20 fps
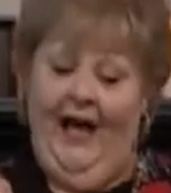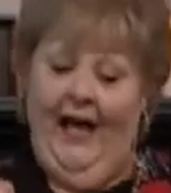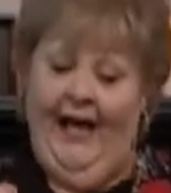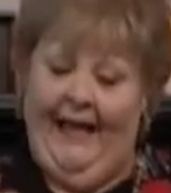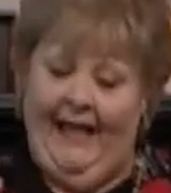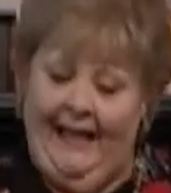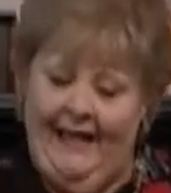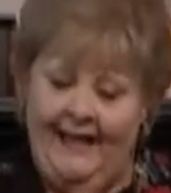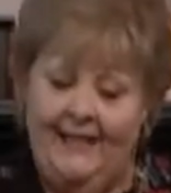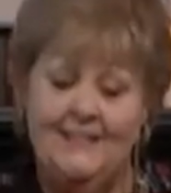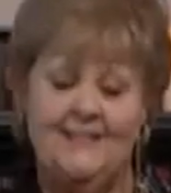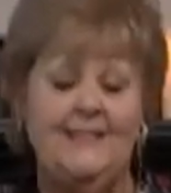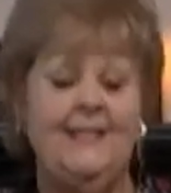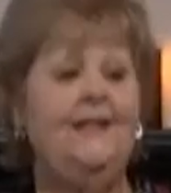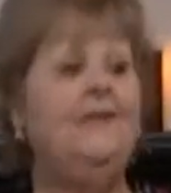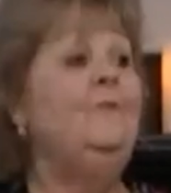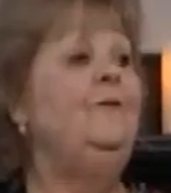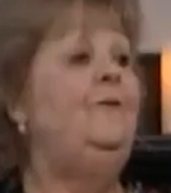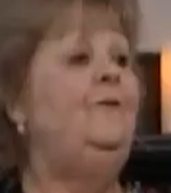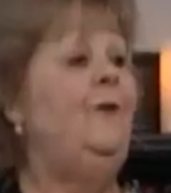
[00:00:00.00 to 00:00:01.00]
is
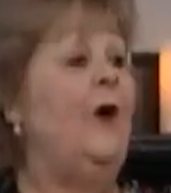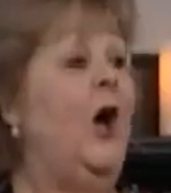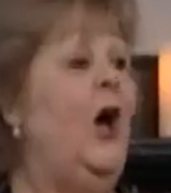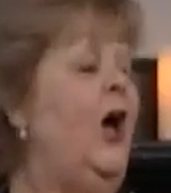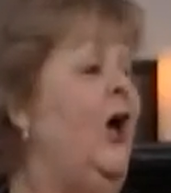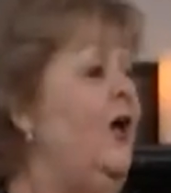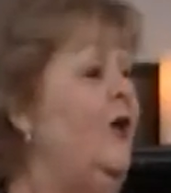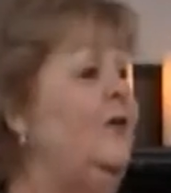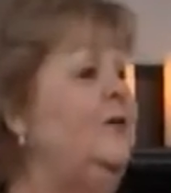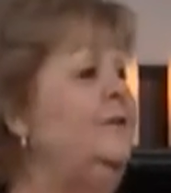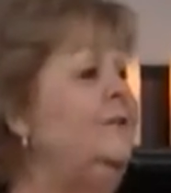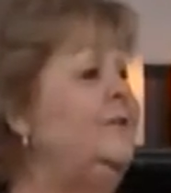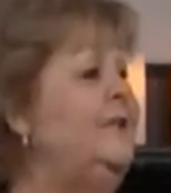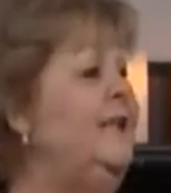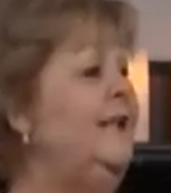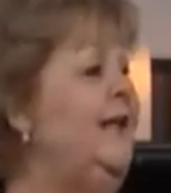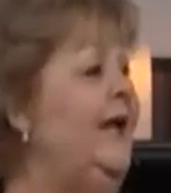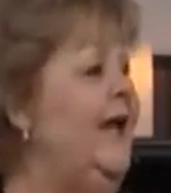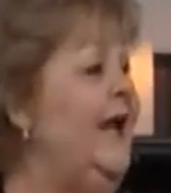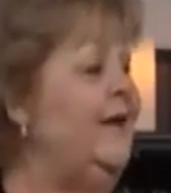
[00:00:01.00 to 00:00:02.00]
involved
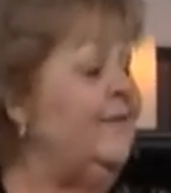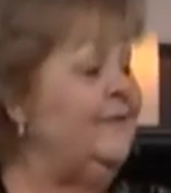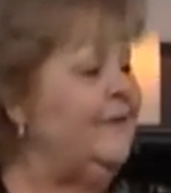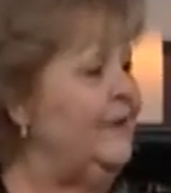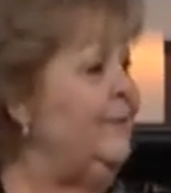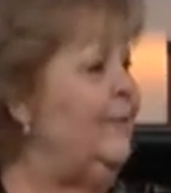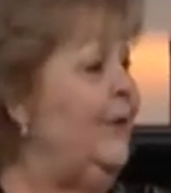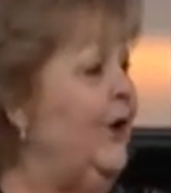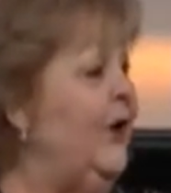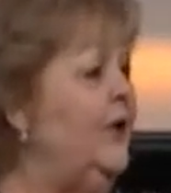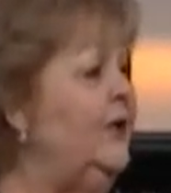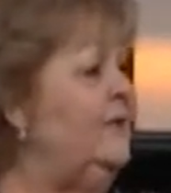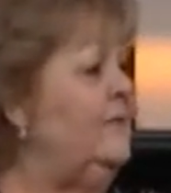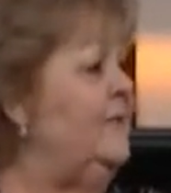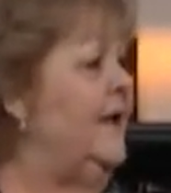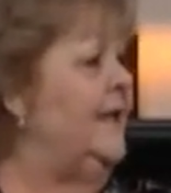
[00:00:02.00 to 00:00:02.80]
in every part of us.